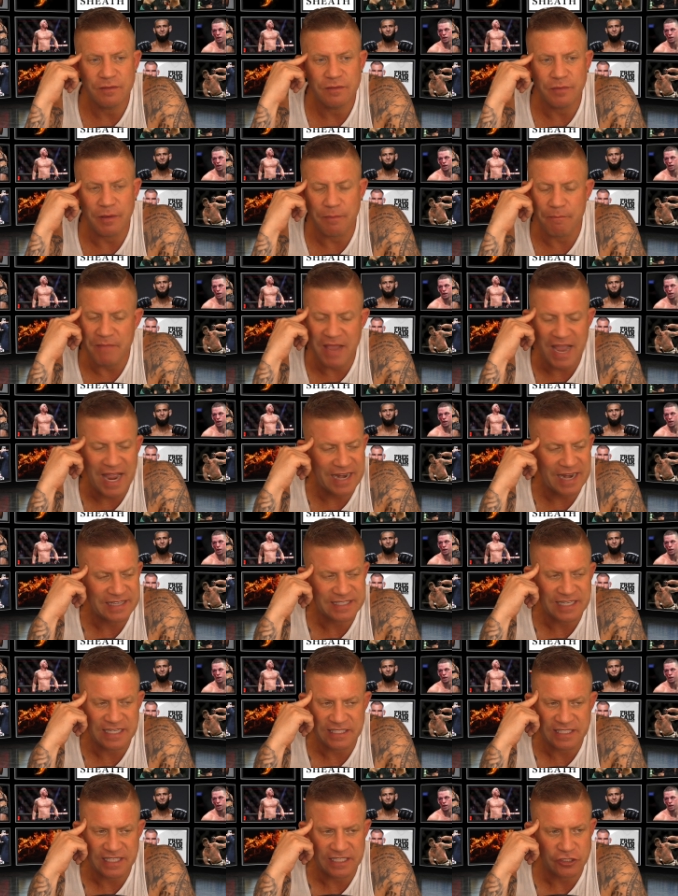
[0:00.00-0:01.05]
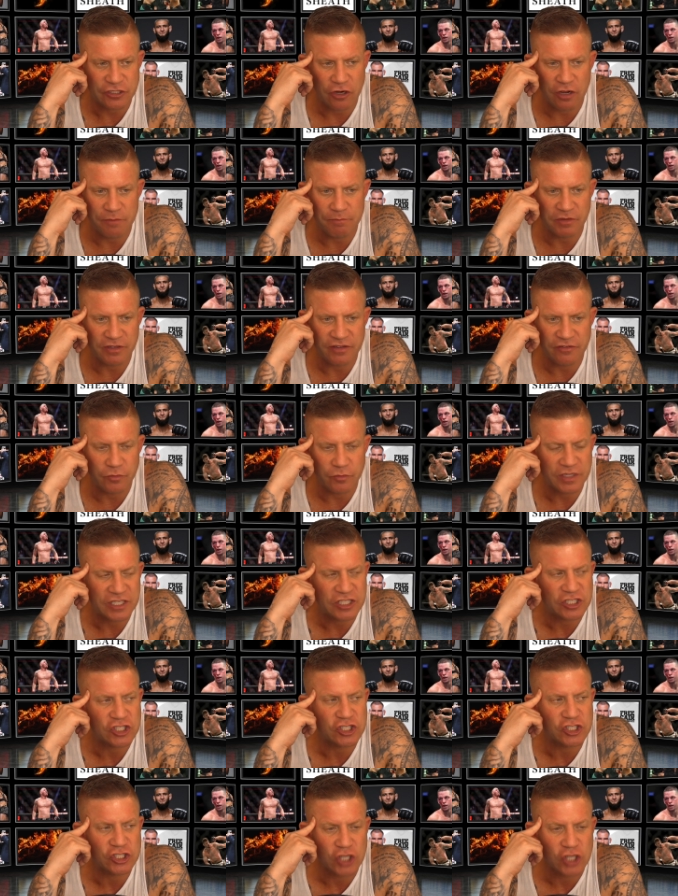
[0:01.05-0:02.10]
But man, his instincts are unbelievable. He's
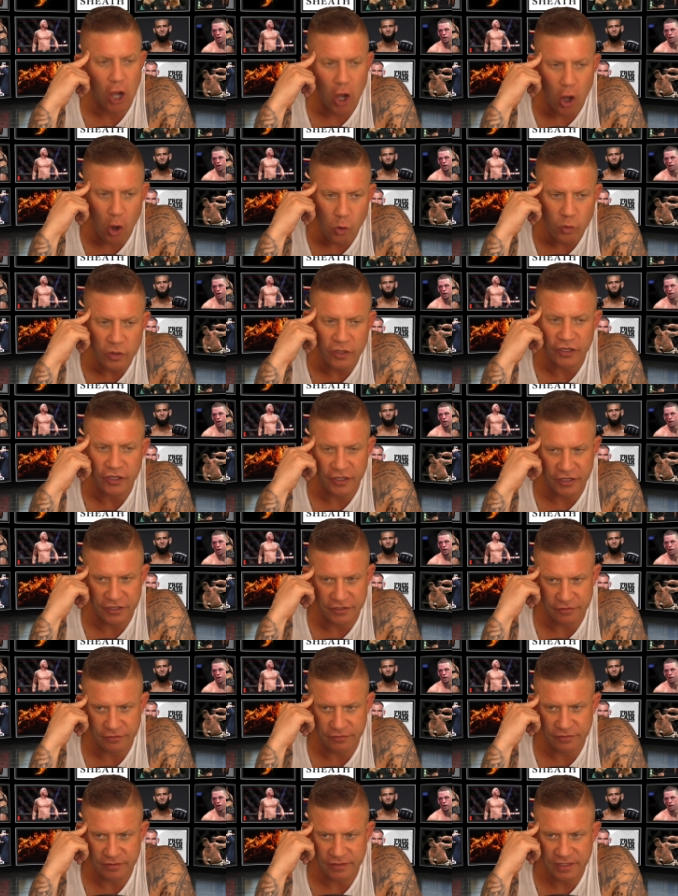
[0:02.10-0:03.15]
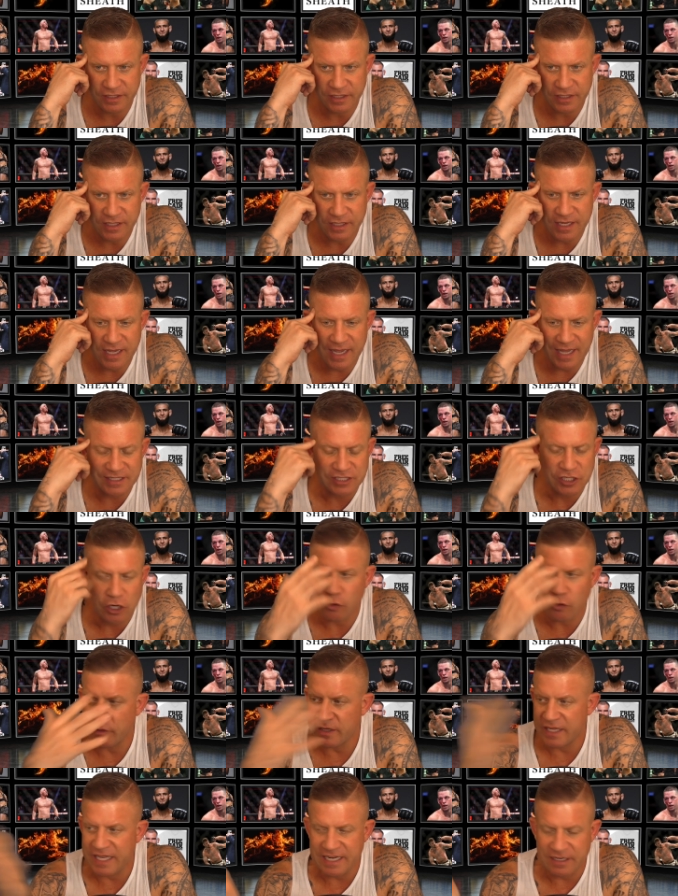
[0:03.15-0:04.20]
so good, dude. And
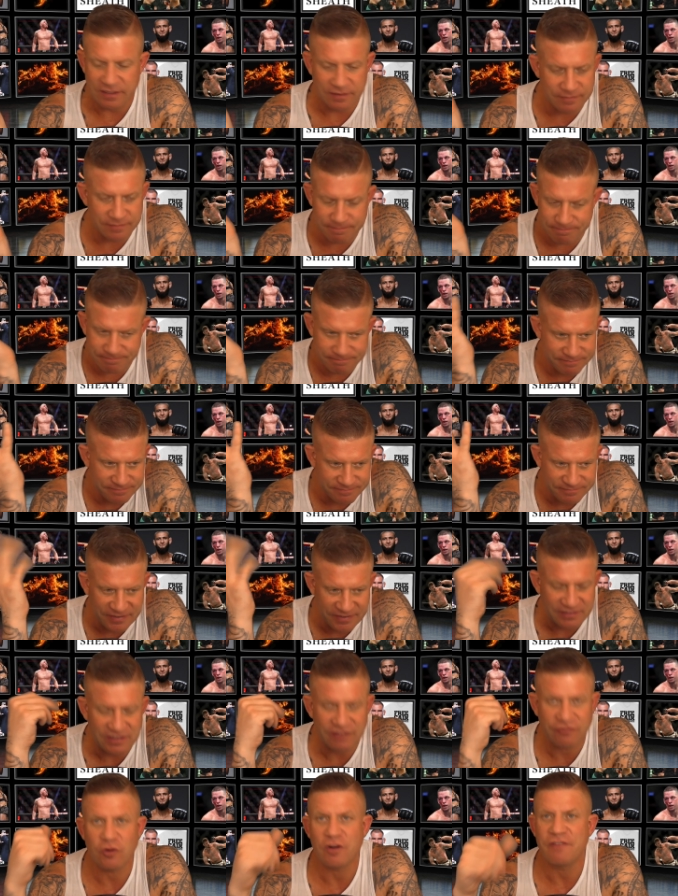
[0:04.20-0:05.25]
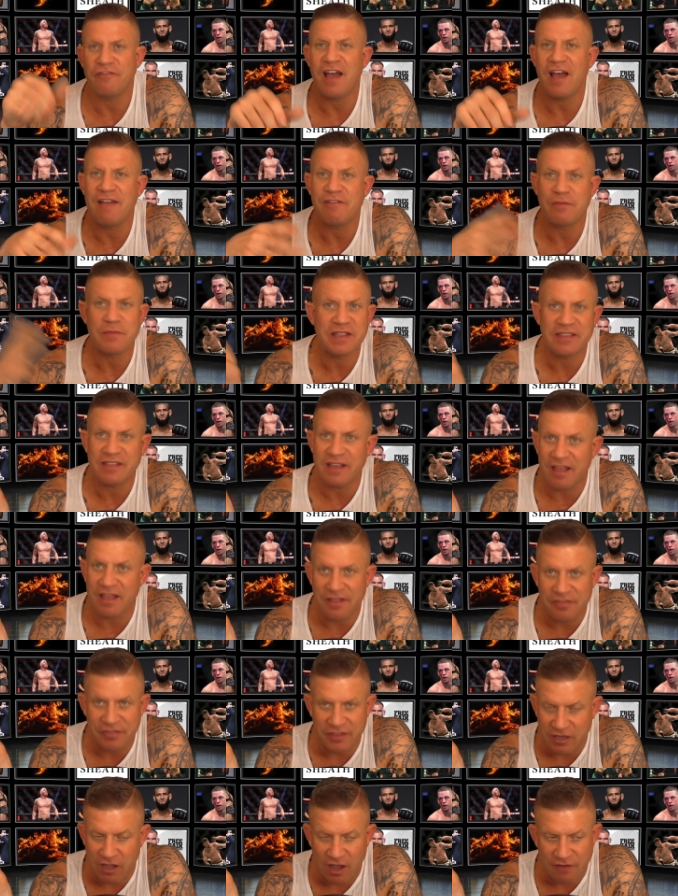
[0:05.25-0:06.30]
so he 50 45. I mean
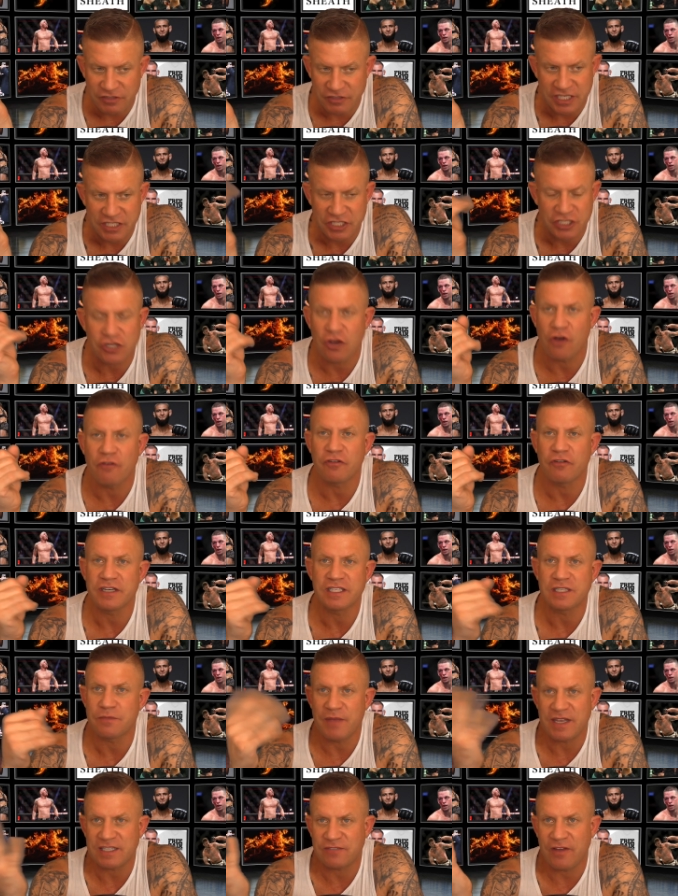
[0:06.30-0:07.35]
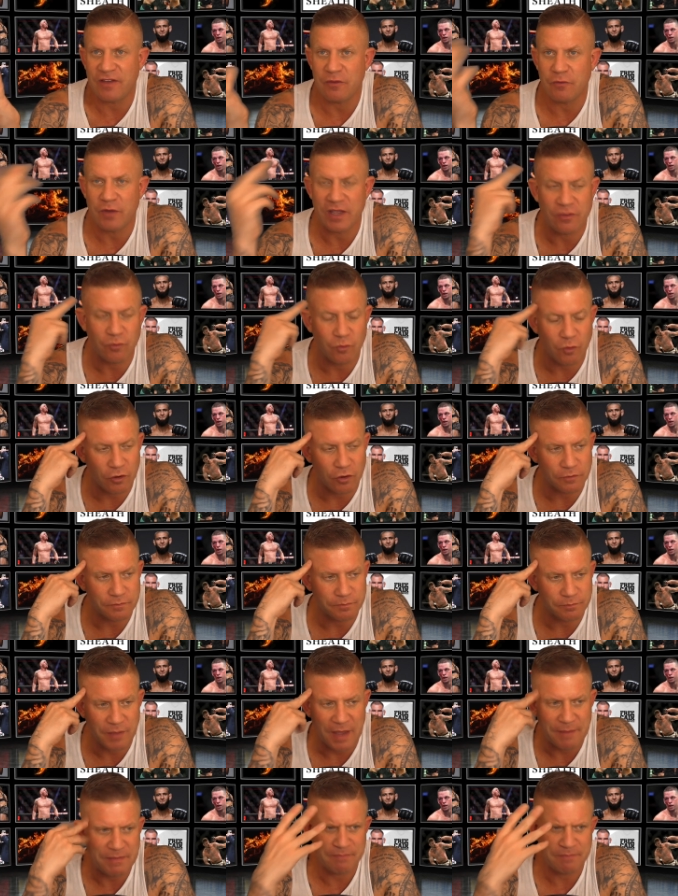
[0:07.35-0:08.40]
the the conversation's over. He's the best featherweight in the
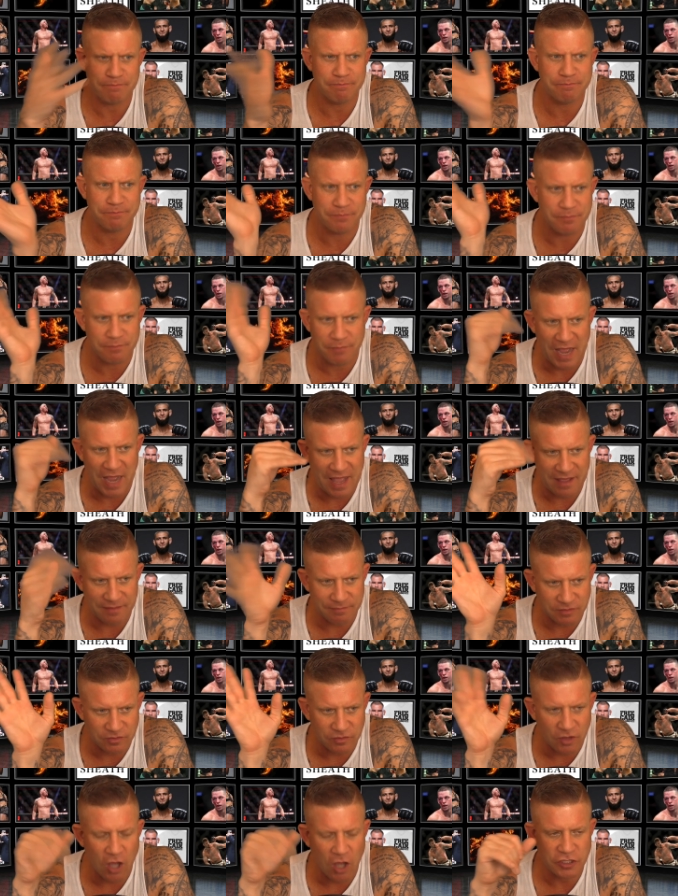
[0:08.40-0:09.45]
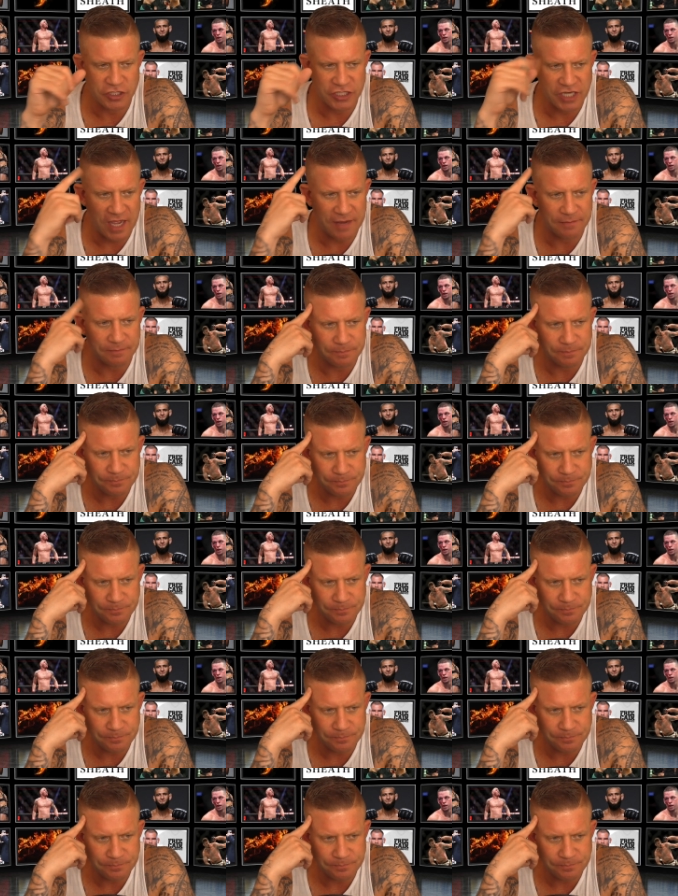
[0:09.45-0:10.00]
world. I mean by a long shot.